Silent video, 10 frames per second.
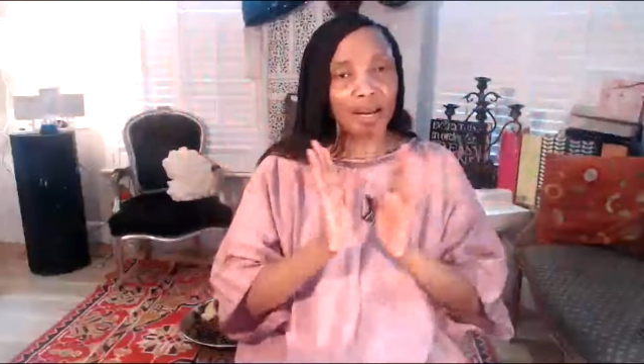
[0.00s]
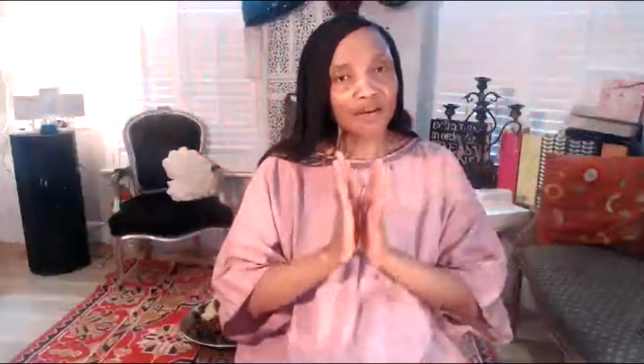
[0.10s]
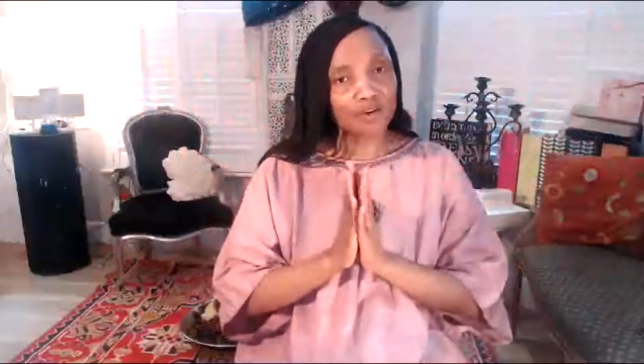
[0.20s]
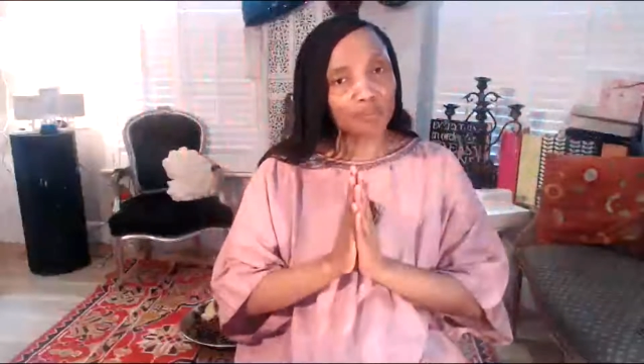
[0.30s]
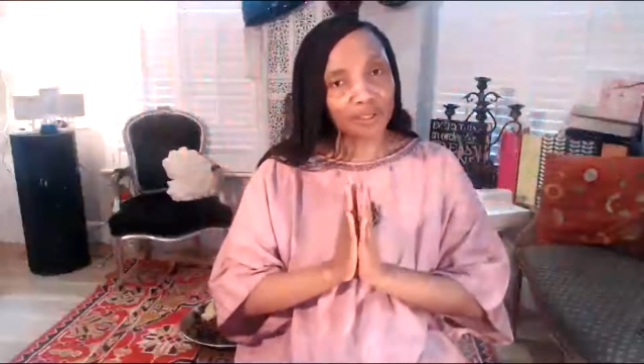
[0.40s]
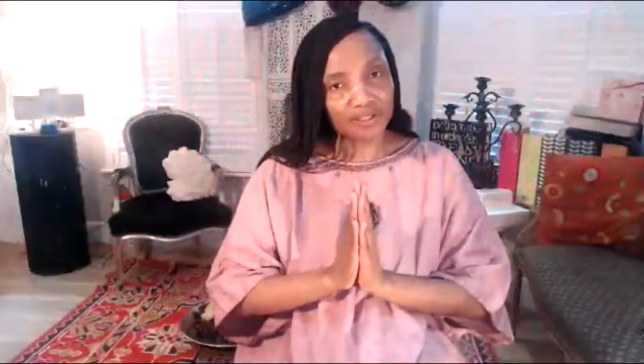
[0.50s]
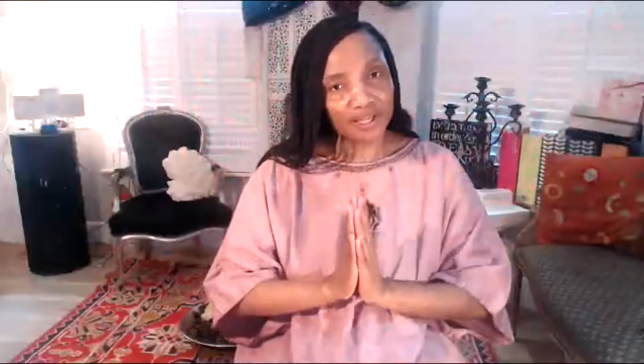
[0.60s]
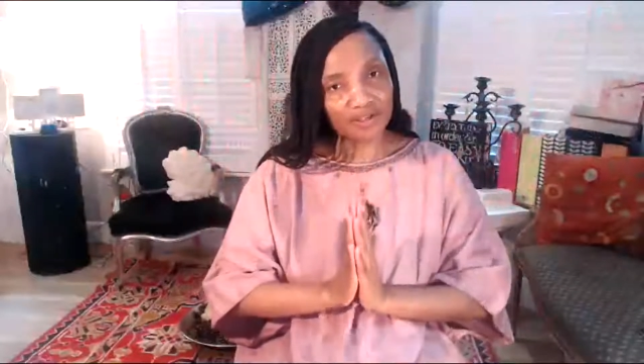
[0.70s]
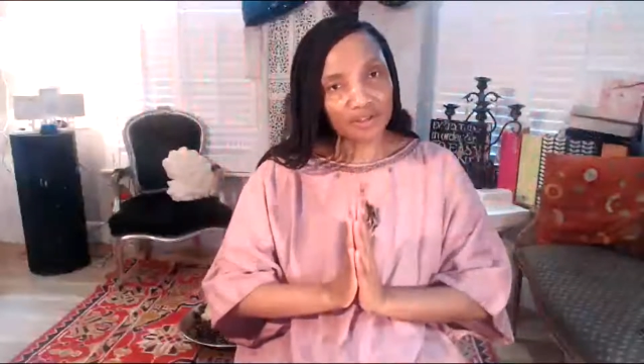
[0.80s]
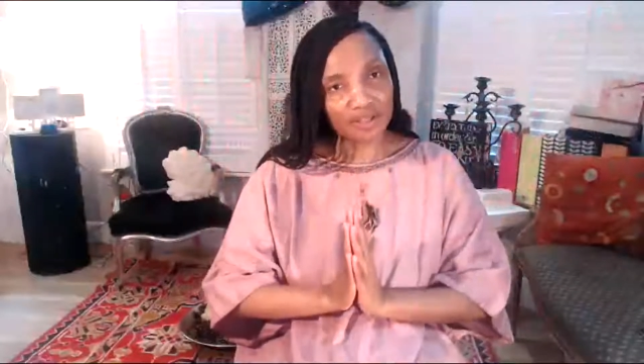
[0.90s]
and you
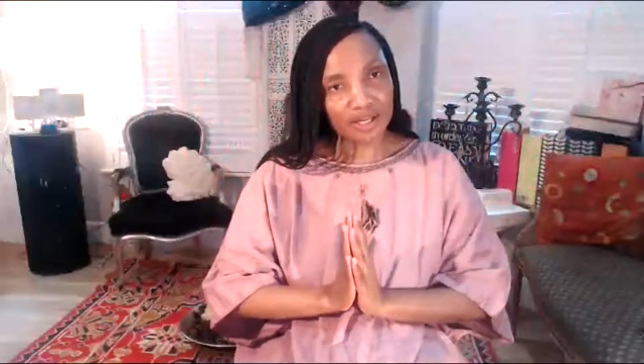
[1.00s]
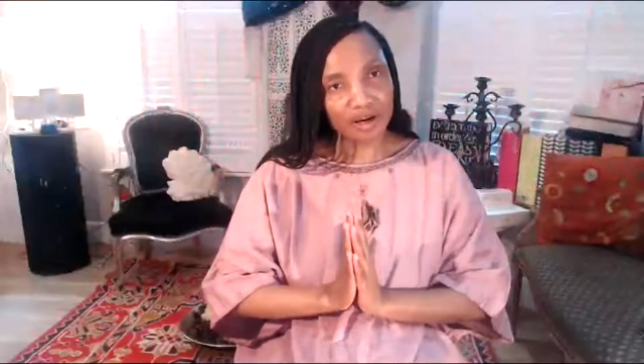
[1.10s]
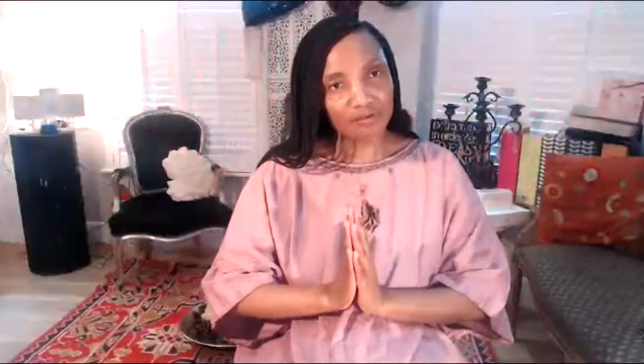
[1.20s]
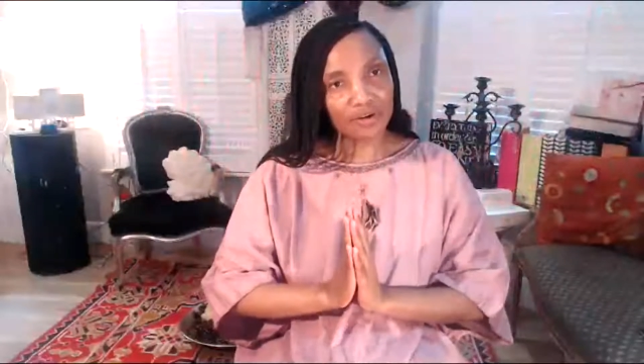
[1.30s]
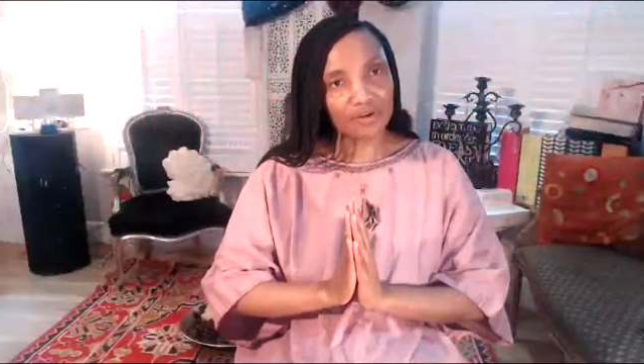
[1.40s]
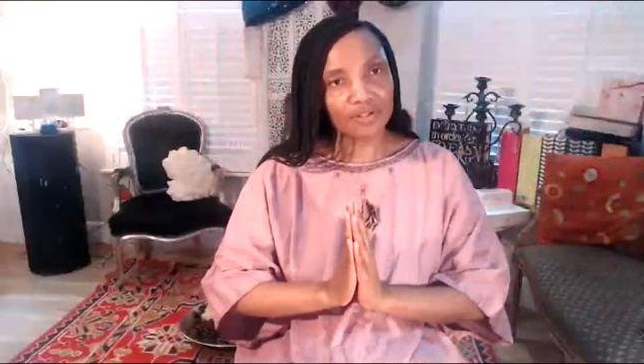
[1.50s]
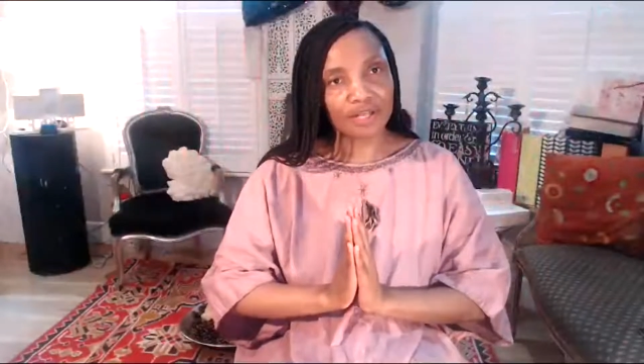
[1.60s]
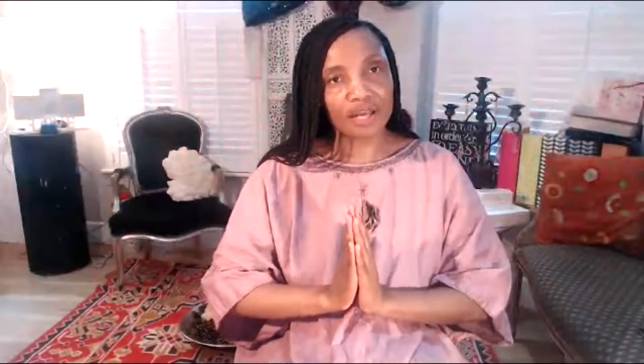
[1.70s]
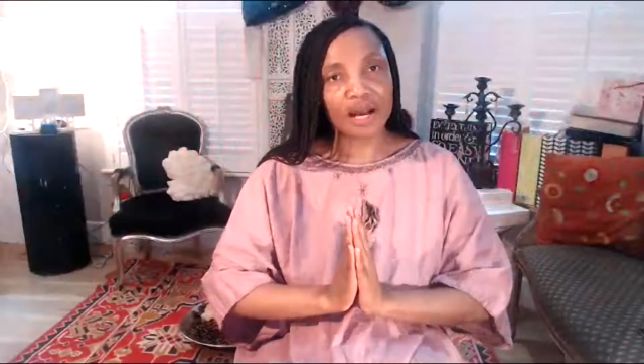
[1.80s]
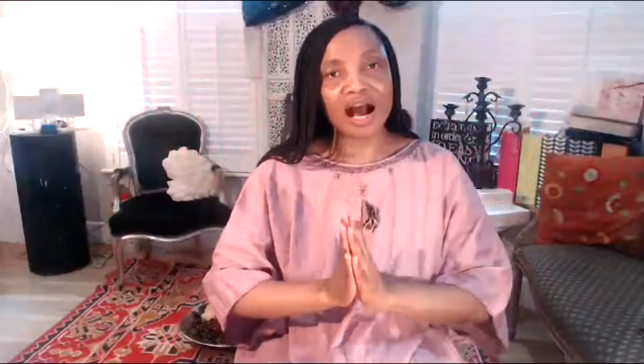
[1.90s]
present yourself and you say,